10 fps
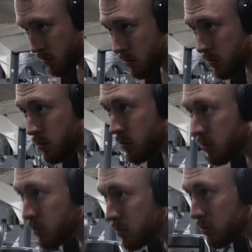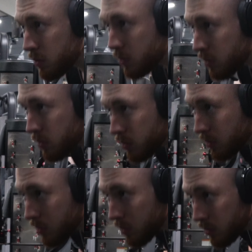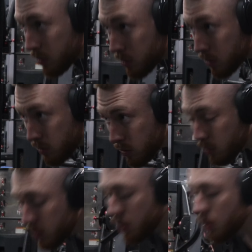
that's doing dips and coming down as slow as